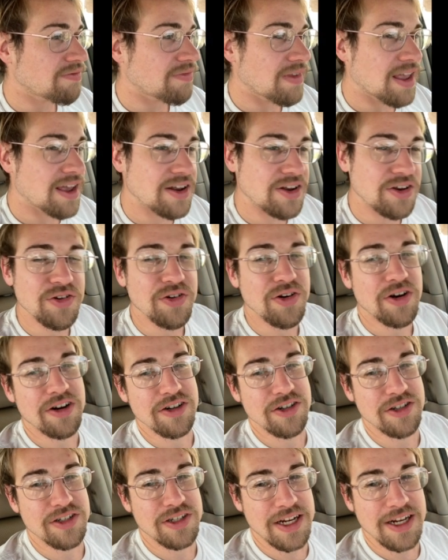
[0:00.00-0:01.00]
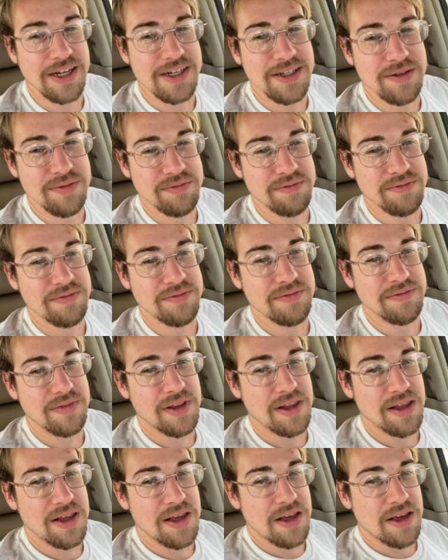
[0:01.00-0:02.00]
and you understand them,
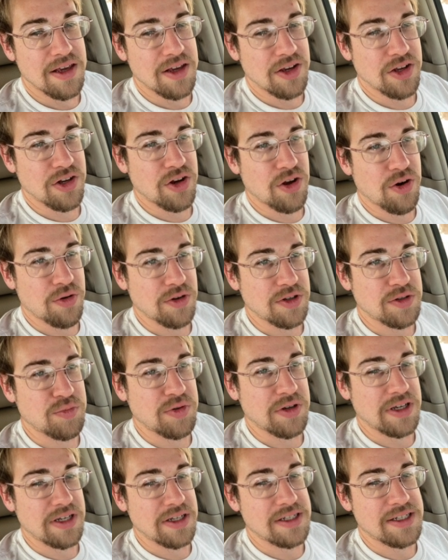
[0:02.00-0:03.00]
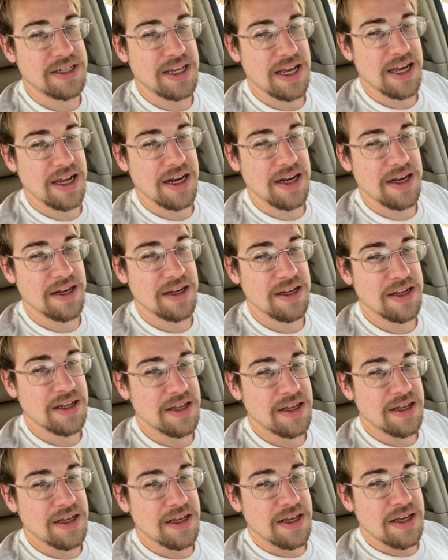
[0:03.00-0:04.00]
you know what's being said.
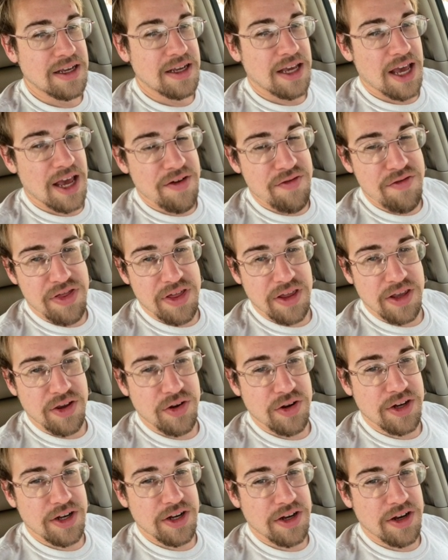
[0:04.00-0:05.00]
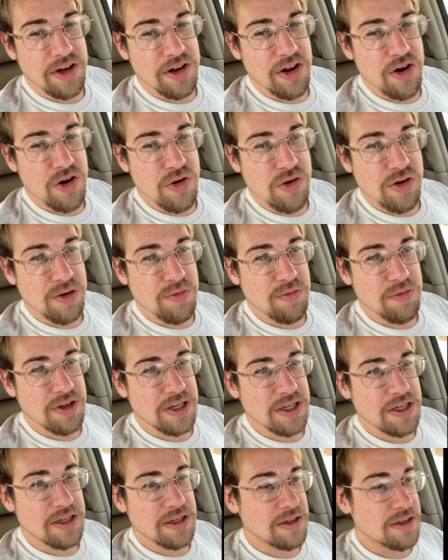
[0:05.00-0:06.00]
Everything you need to know can
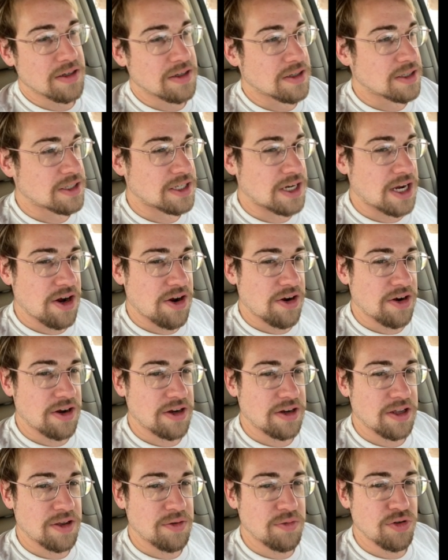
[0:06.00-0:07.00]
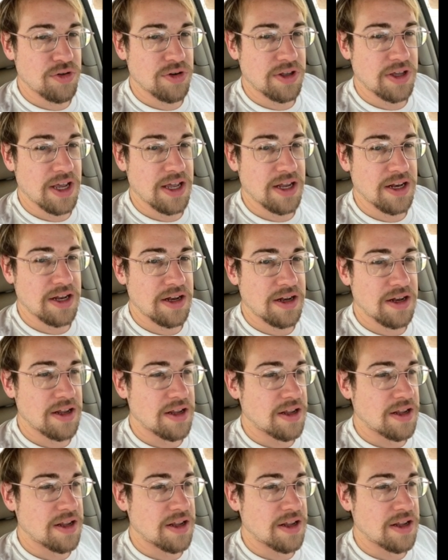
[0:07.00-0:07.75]
be shared and communicated.